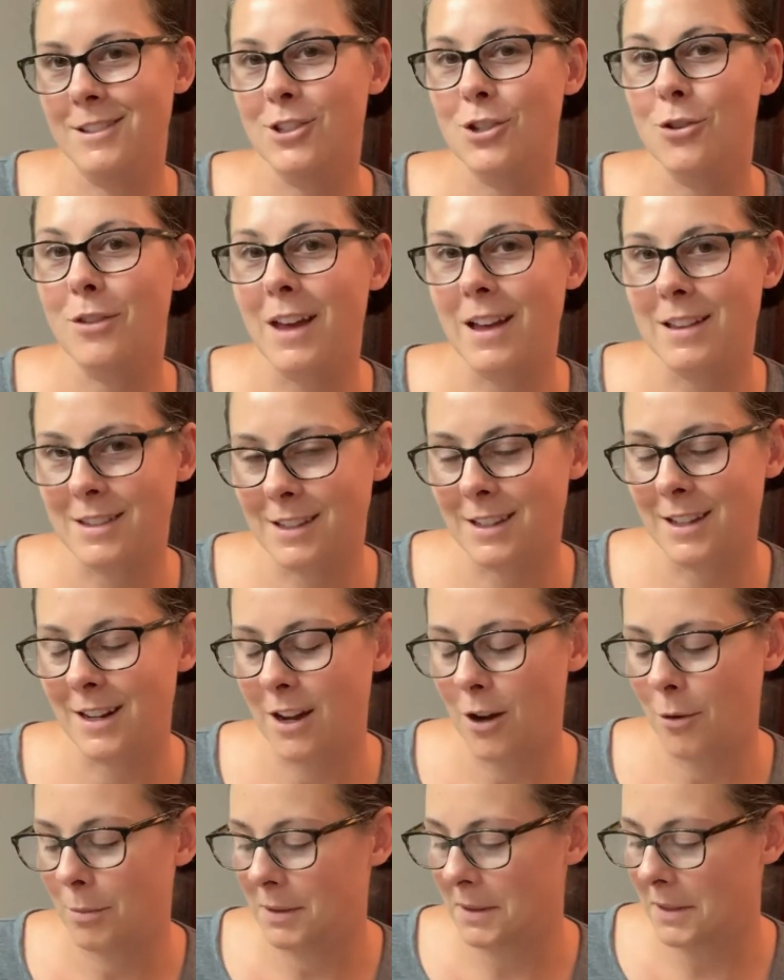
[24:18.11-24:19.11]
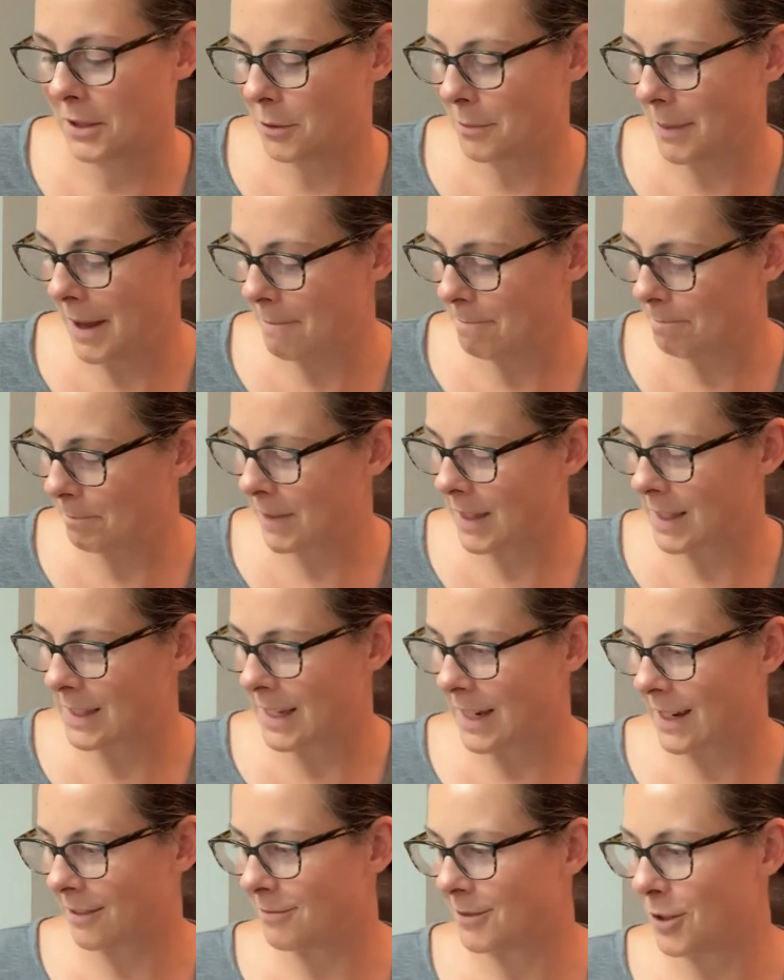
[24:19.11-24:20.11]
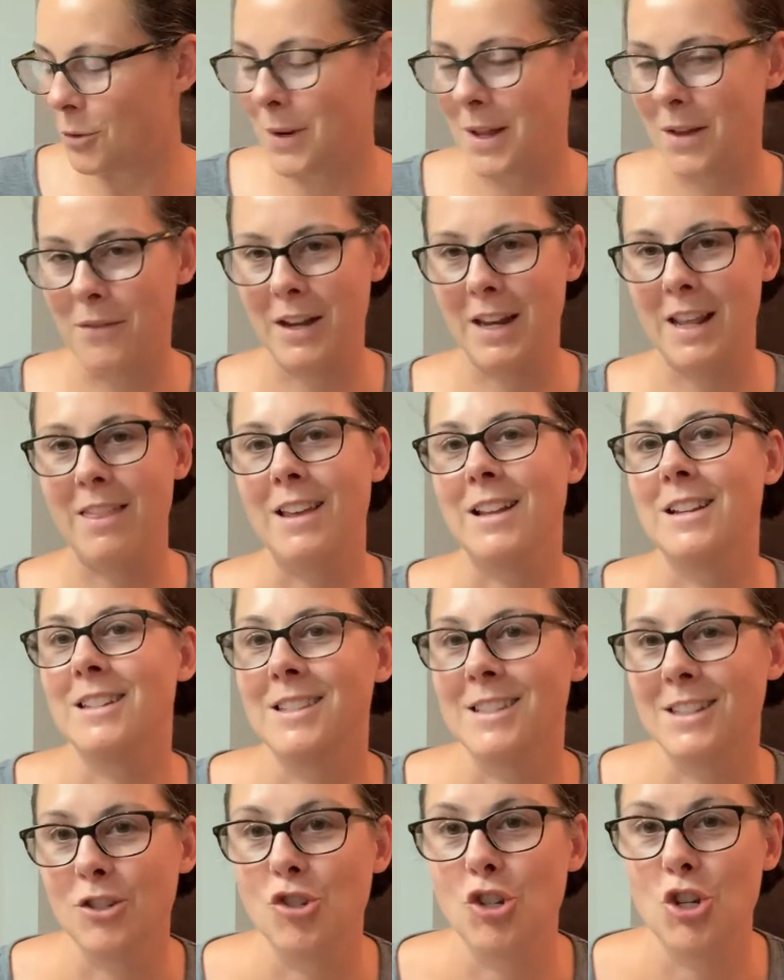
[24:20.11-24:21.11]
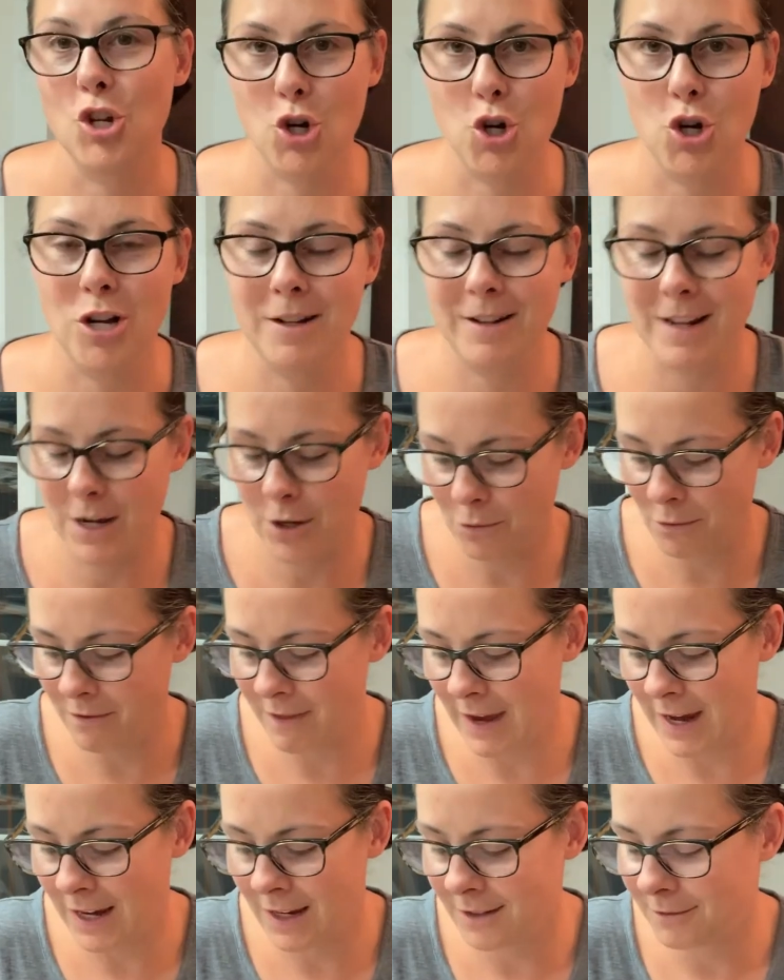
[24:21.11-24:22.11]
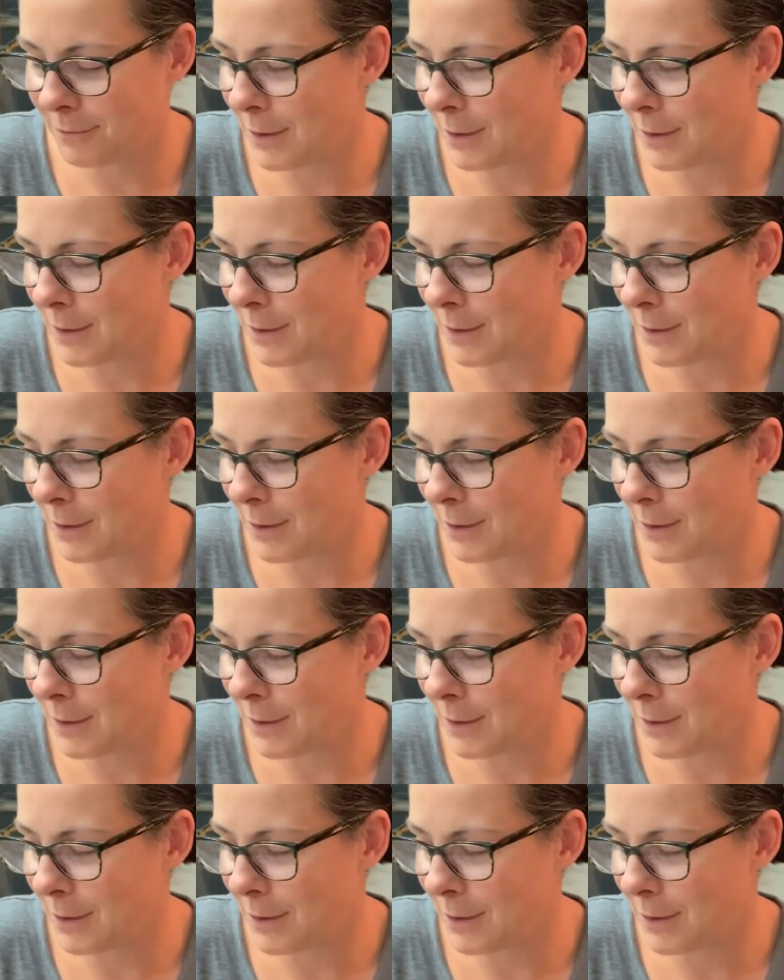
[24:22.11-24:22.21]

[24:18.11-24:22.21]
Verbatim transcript: so that's gonna help a little bit because I don't have anything to stitch it on, I don't think.